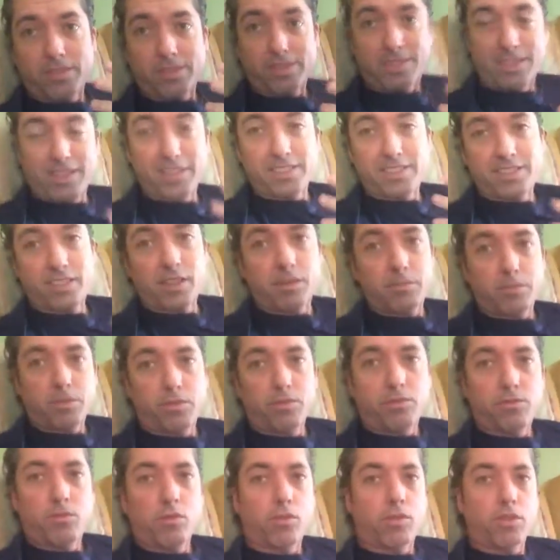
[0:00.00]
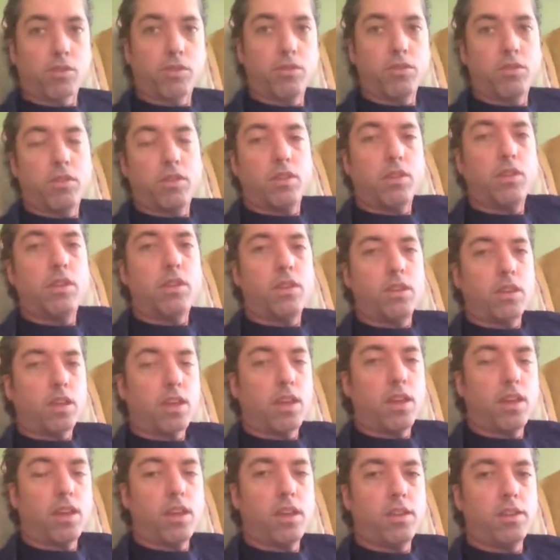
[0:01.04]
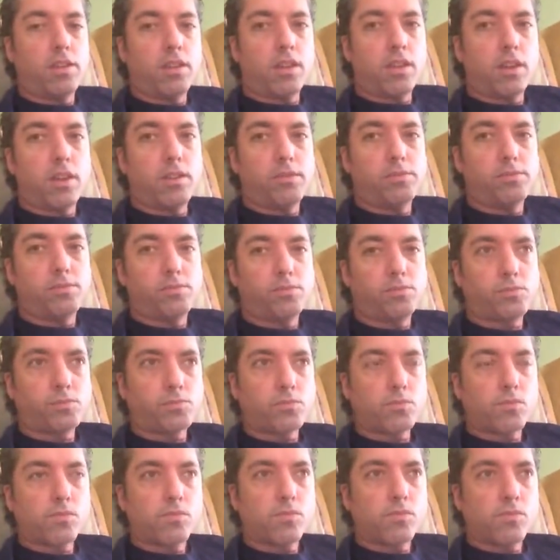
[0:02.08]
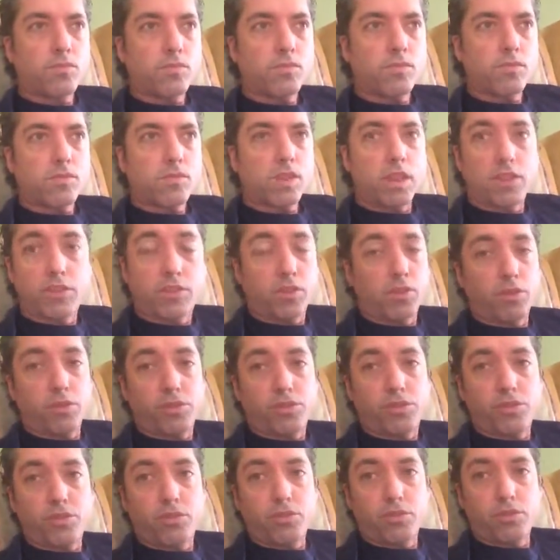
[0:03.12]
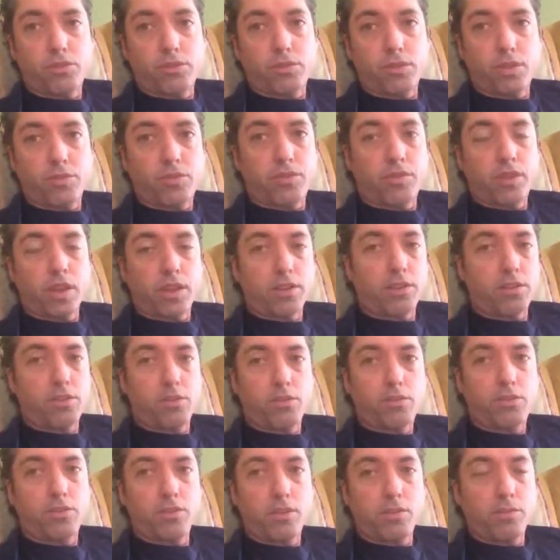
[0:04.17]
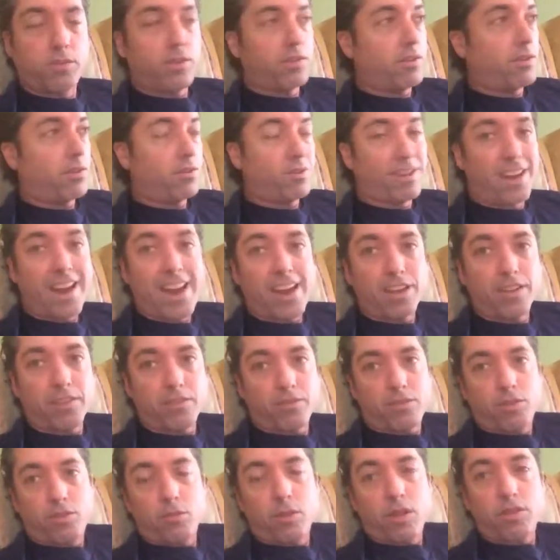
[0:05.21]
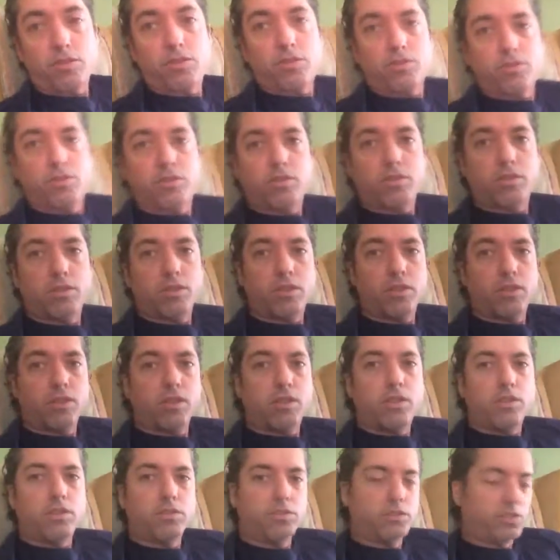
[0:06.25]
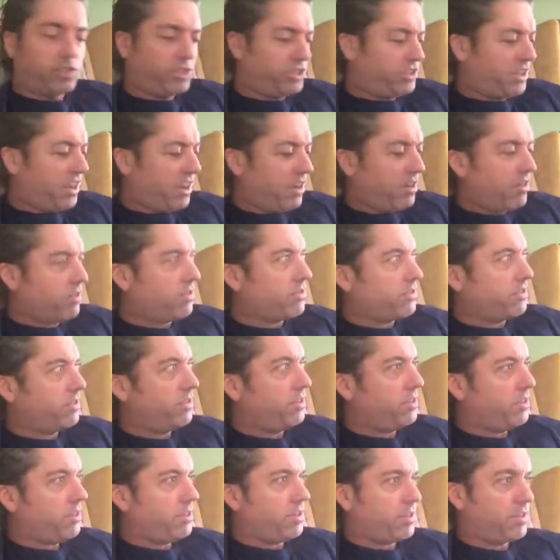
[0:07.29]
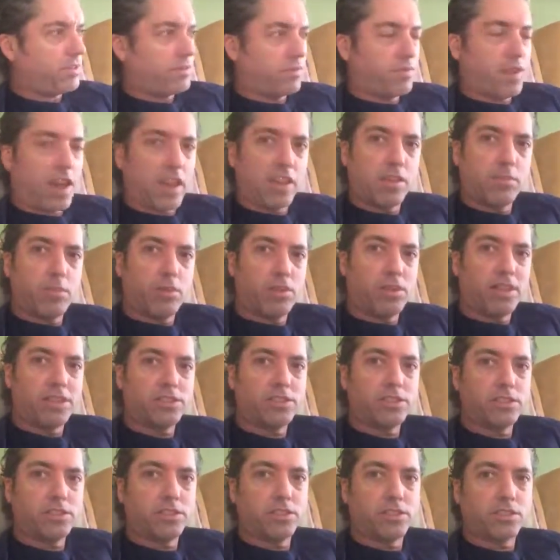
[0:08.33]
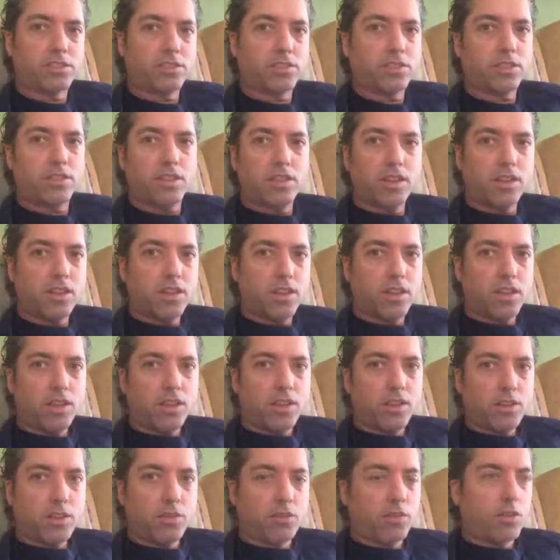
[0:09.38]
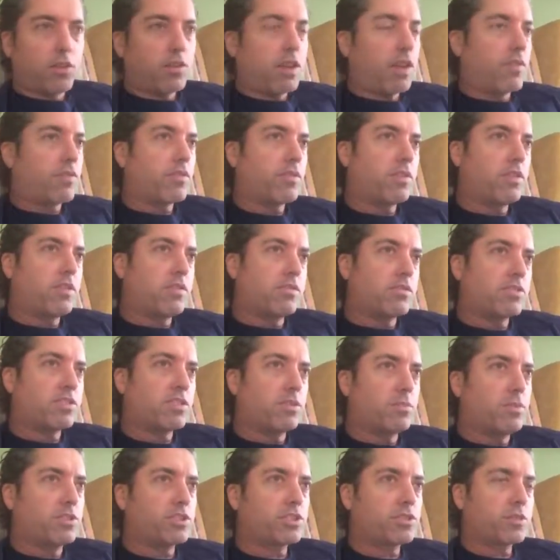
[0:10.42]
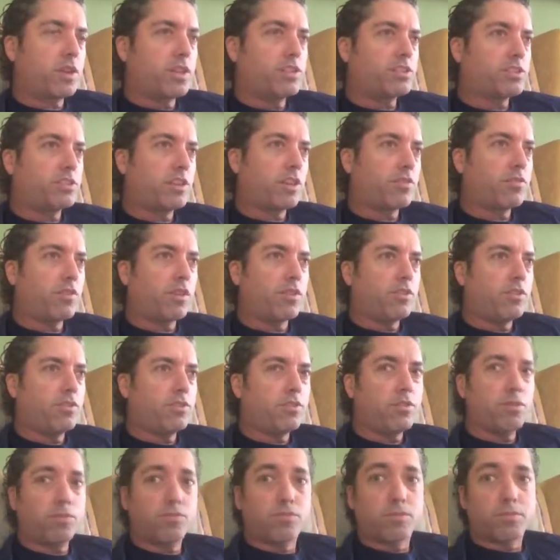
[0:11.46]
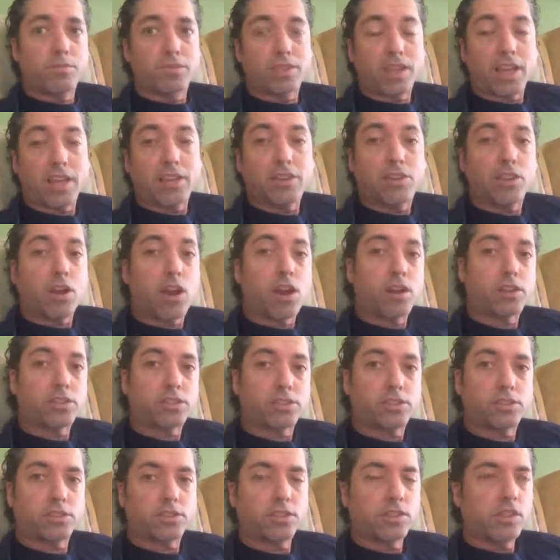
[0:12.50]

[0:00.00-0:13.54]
does something for you, and encourage you, if you got YouTube or not, if you want to, share the valuable lessons you've learned. There's so much great stuff on YouTube, from TED Talks,